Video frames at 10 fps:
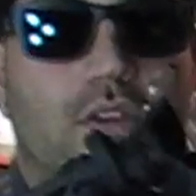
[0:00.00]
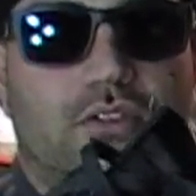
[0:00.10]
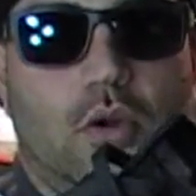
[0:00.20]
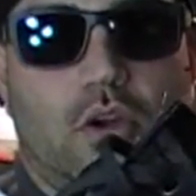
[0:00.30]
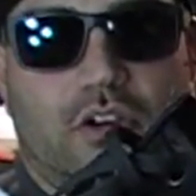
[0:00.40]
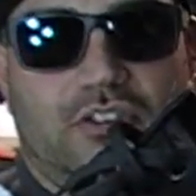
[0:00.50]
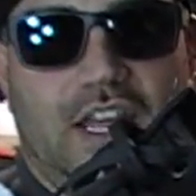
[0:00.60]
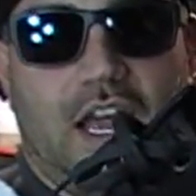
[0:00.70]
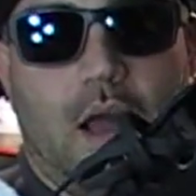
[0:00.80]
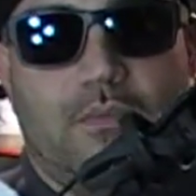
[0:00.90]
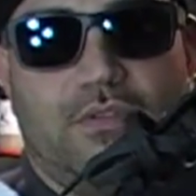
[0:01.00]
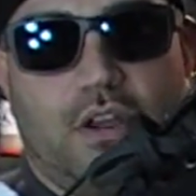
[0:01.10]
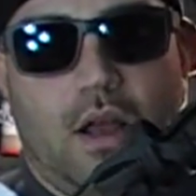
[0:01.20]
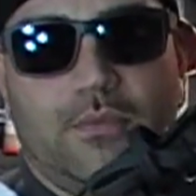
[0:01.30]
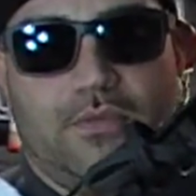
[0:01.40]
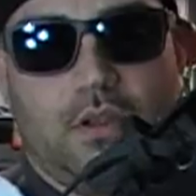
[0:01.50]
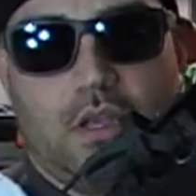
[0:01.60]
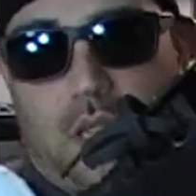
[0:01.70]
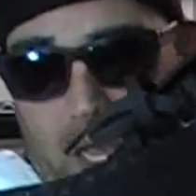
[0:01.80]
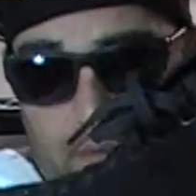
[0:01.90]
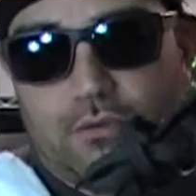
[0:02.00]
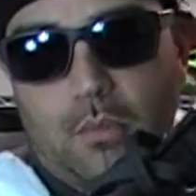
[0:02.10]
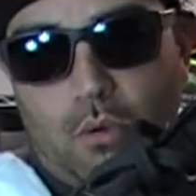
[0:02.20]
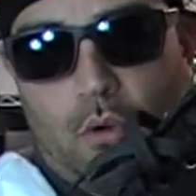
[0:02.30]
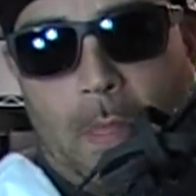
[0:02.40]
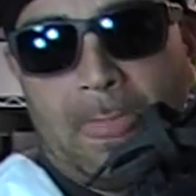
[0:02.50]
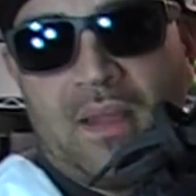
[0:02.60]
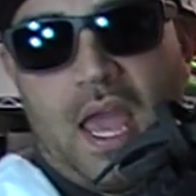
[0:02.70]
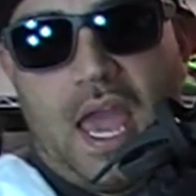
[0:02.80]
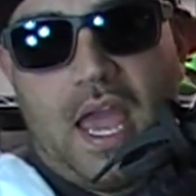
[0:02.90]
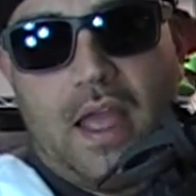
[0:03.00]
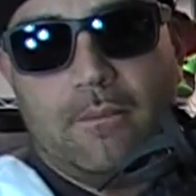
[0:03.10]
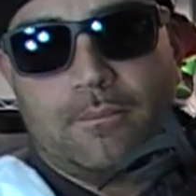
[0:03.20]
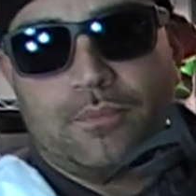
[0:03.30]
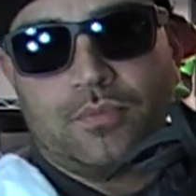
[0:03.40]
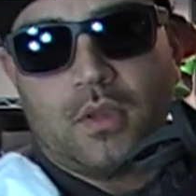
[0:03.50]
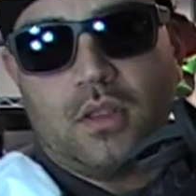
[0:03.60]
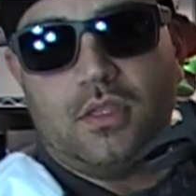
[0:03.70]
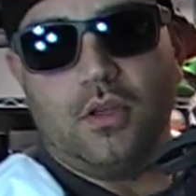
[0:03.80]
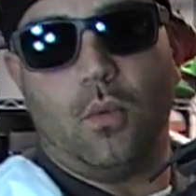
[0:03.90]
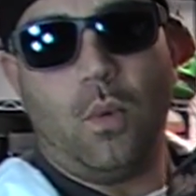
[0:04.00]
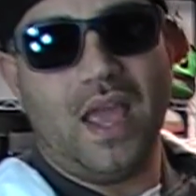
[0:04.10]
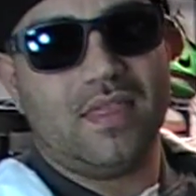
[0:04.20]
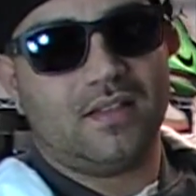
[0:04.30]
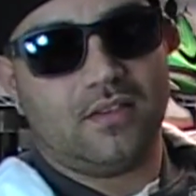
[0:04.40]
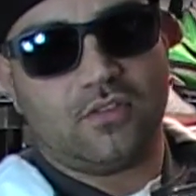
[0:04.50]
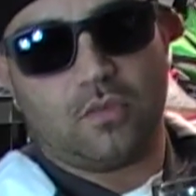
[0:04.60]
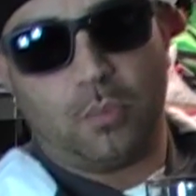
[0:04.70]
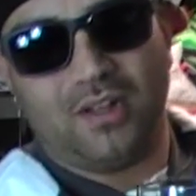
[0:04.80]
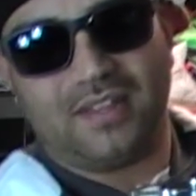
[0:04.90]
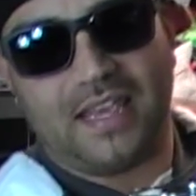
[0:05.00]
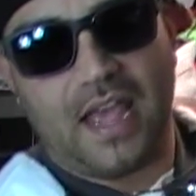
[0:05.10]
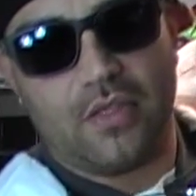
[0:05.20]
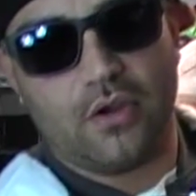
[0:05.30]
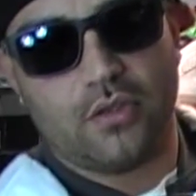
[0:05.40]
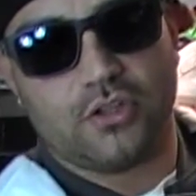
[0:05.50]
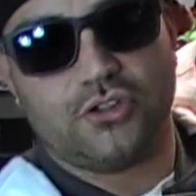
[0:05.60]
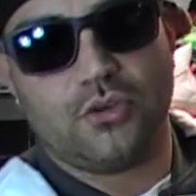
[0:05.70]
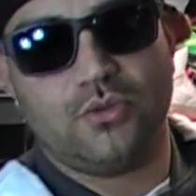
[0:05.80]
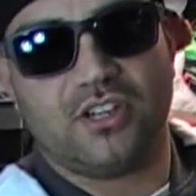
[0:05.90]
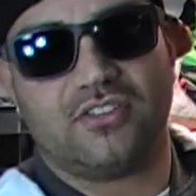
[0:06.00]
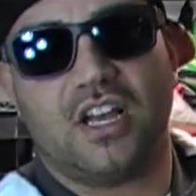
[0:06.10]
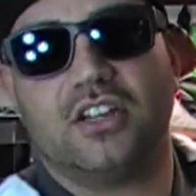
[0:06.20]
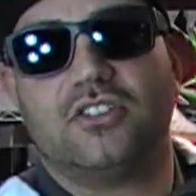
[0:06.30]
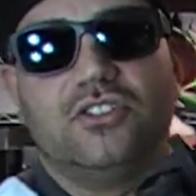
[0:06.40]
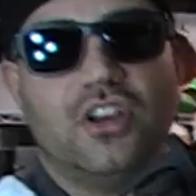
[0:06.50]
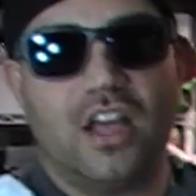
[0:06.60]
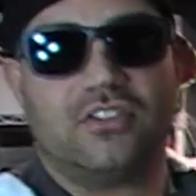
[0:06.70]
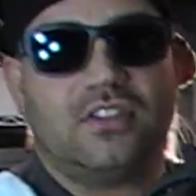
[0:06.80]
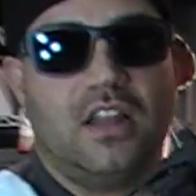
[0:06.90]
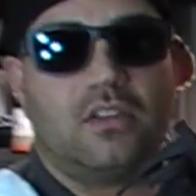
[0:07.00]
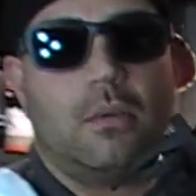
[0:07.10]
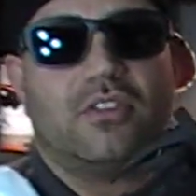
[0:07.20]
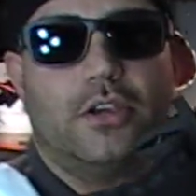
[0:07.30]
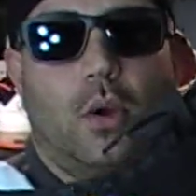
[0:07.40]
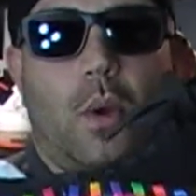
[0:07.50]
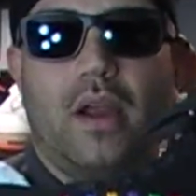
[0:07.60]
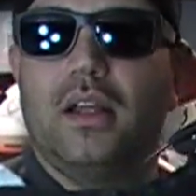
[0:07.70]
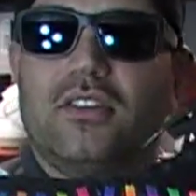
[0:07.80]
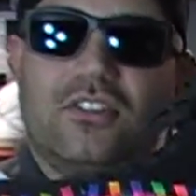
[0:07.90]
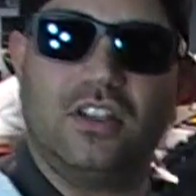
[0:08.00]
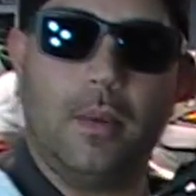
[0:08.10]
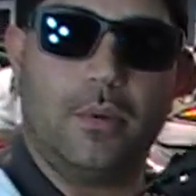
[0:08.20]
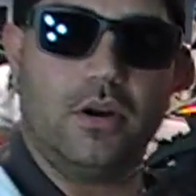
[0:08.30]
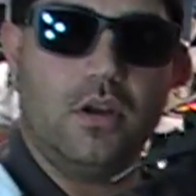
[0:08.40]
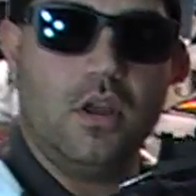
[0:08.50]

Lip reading: is so cushiony and comfortable, and the way that this is put together, the shoe just adjusts, and it's almost like you're wearing a slipper.